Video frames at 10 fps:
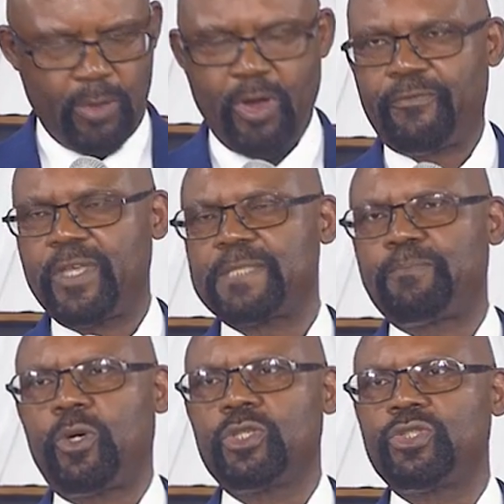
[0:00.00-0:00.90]
our
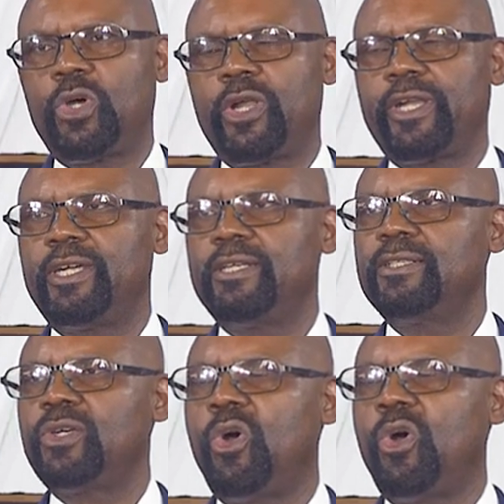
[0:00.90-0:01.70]
firstborn daughter